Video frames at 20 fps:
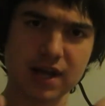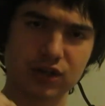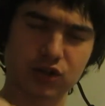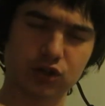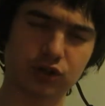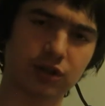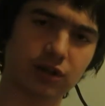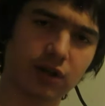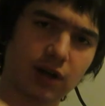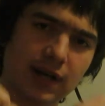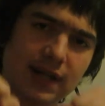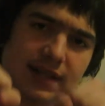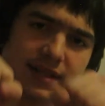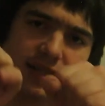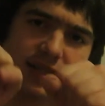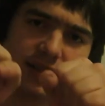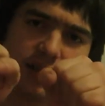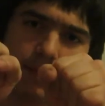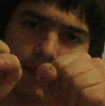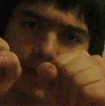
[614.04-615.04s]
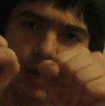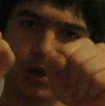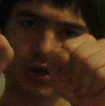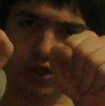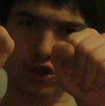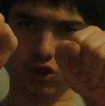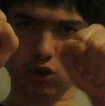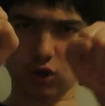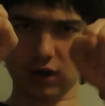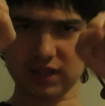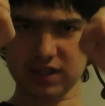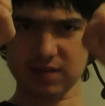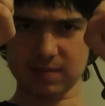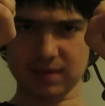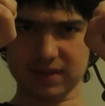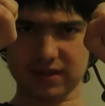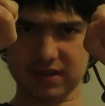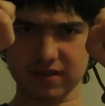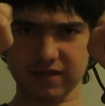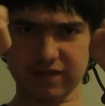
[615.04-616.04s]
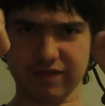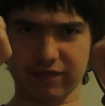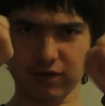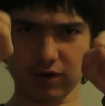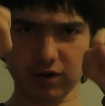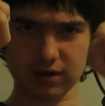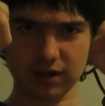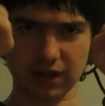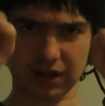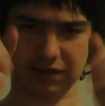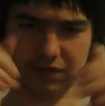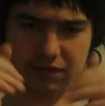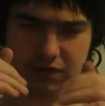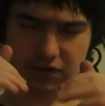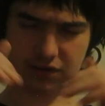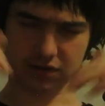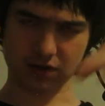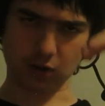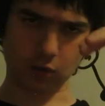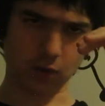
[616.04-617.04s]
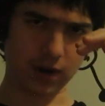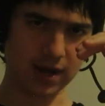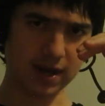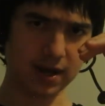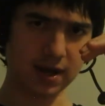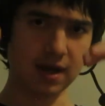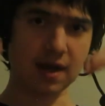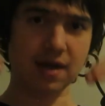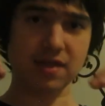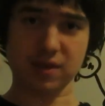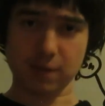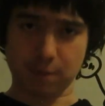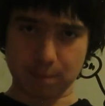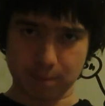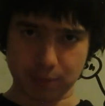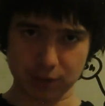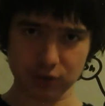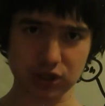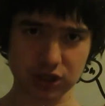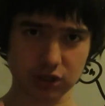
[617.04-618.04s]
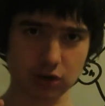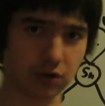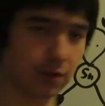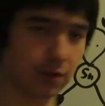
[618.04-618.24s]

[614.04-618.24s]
so they're not letting them just go a little bit further away. They're pushing on